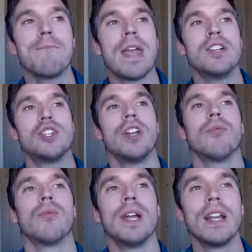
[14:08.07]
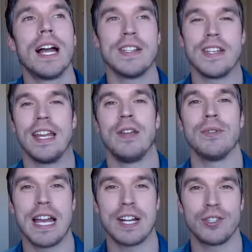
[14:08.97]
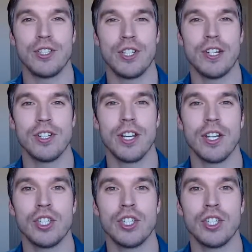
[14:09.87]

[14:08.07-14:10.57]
And she didn't realize that he was actually changing.